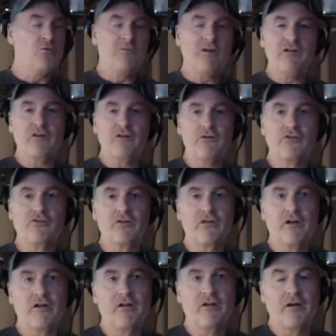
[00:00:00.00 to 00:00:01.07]
Doos,
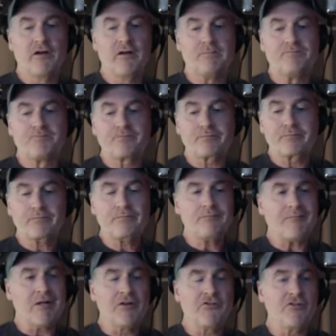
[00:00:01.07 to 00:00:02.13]
and
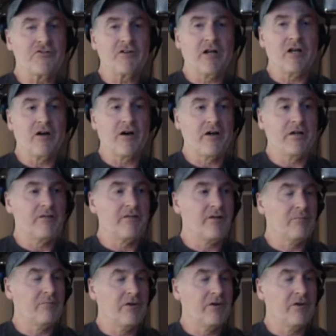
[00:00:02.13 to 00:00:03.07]
it's such an iconic thing.